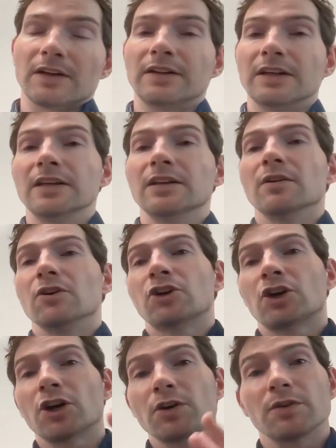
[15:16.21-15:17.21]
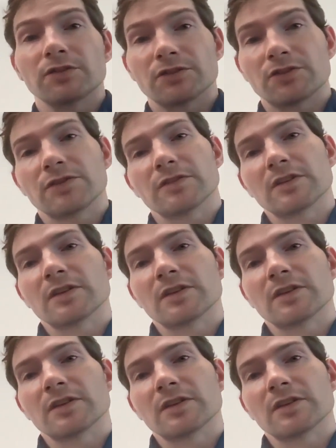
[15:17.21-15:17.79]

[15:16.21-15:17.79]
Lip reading: the current